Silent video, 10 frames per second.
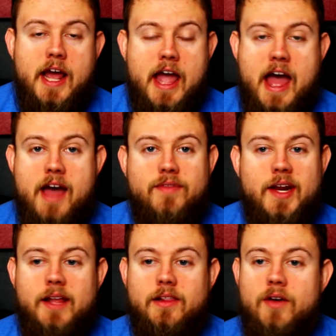that I have
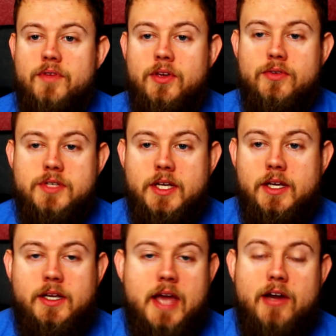that I love
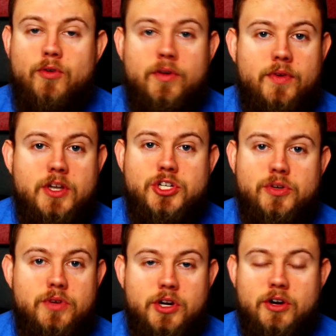using, Ken Griffey
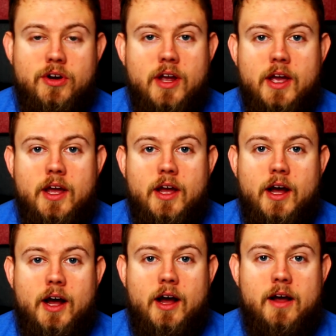Jr.
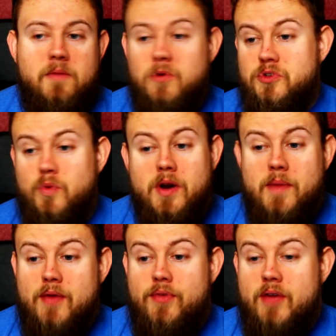Was one
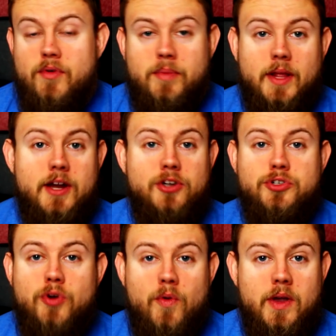of my favorite
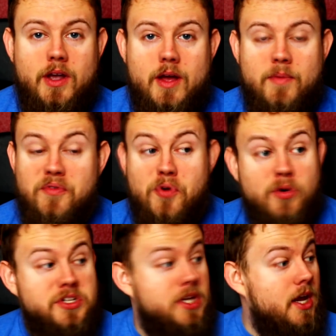players growing up. Of
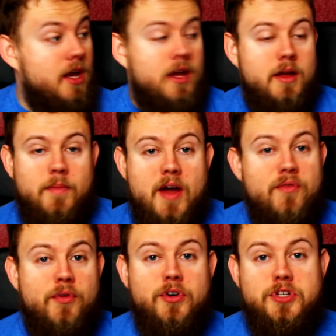course,
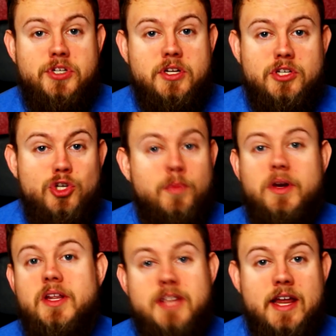my first
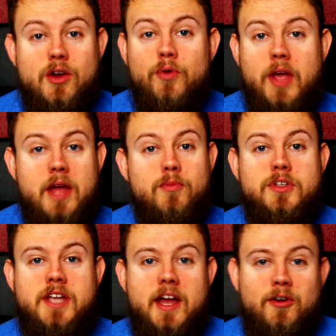Super Nintendo game
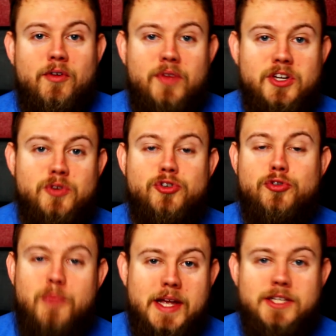was Ken Griffey
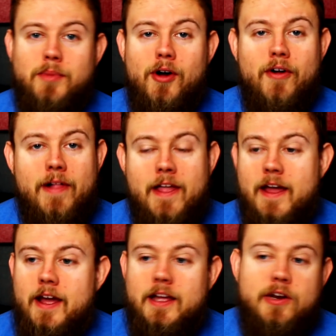Jr.'s Baseball.
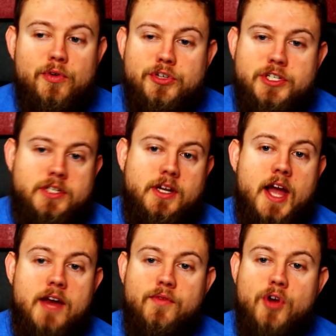You know, just
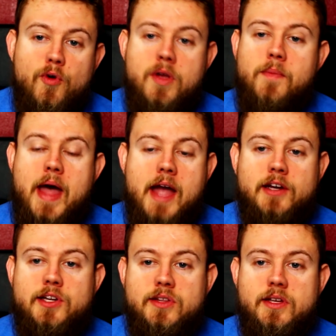kind of going
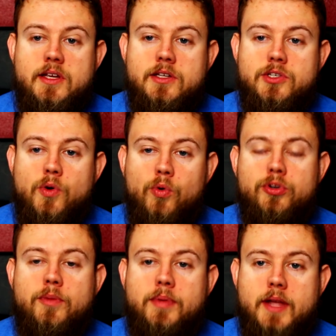back to these
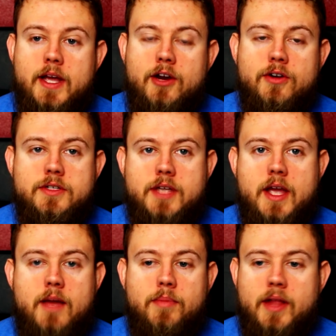older players
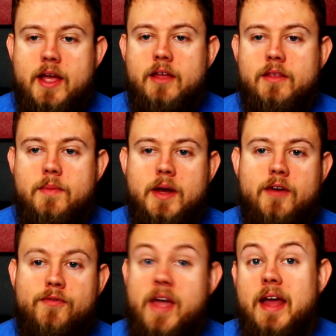and playing them in
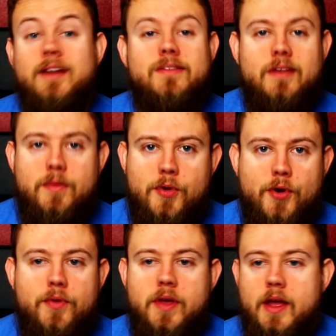a fantasy
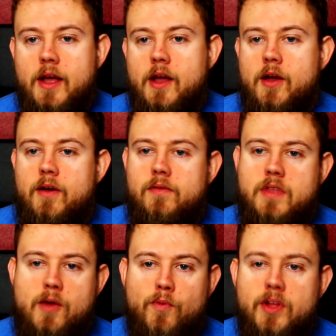mode
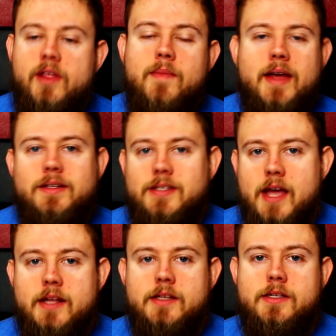that really makes
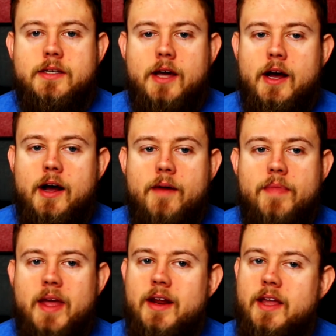sense.
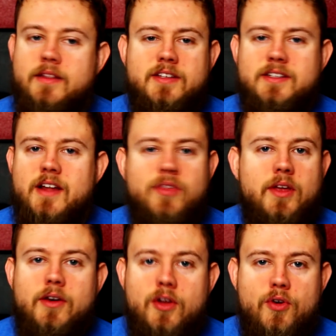And again, this is
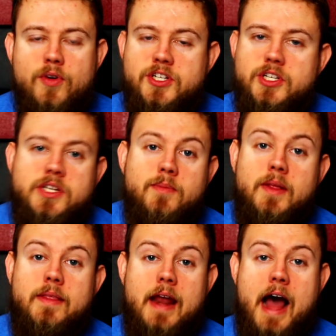nothing new. It's just
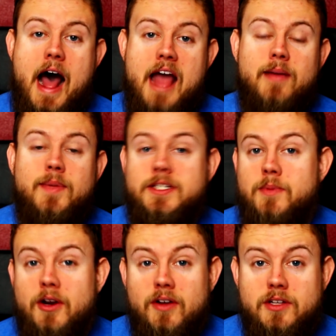something that I am
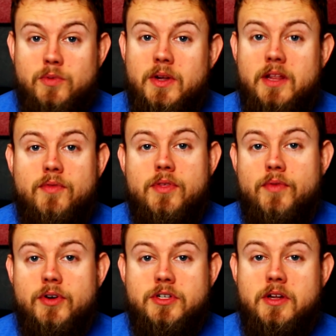experiencing for the
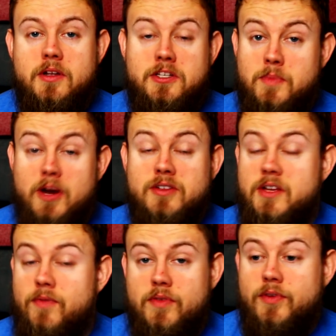
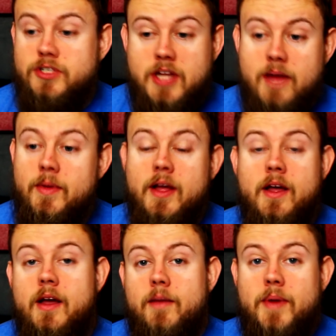first time
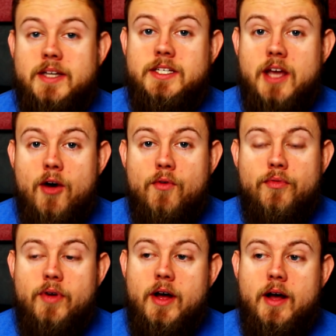
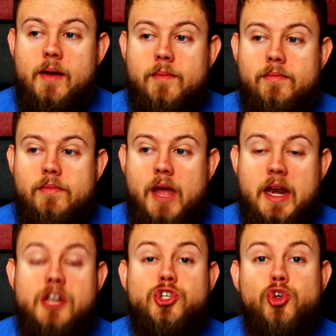myself, and
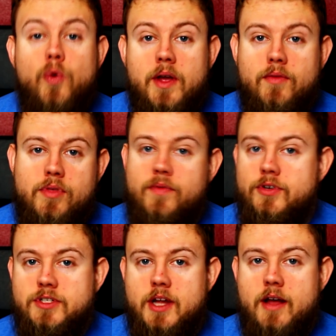enjoying for the
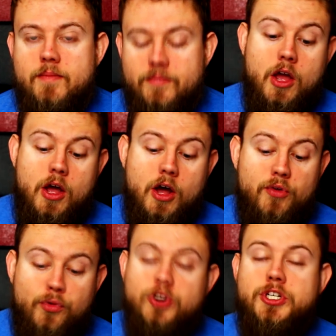first time.
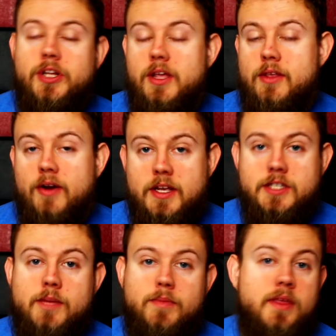Unfortunately, there
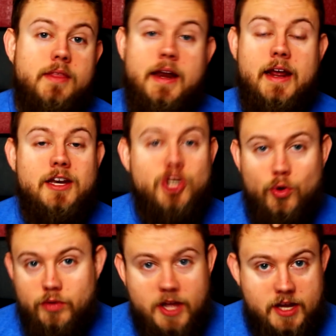something that I
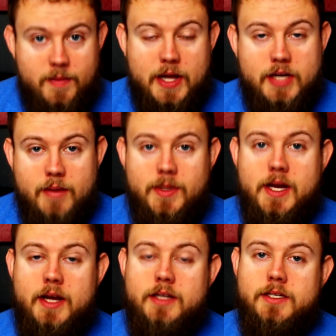don't like about
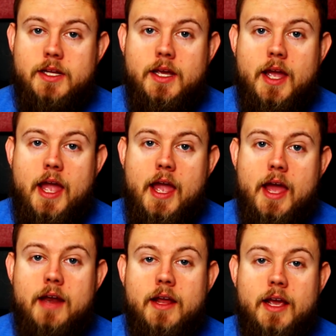Diamond Dynasty,
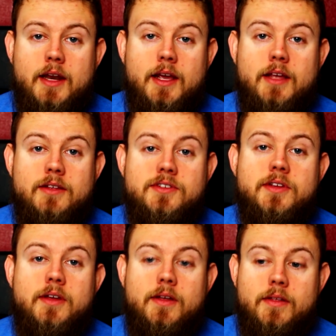and it
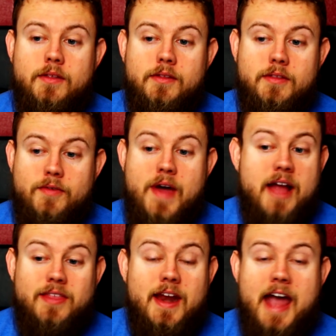is the
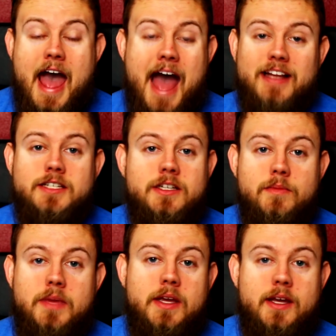fact that it has
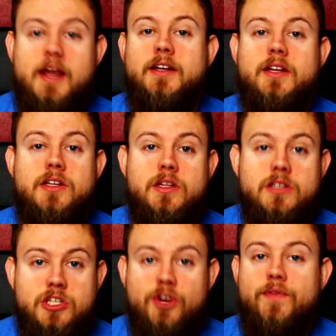to be connected to
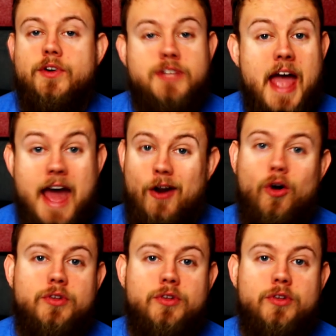the servers at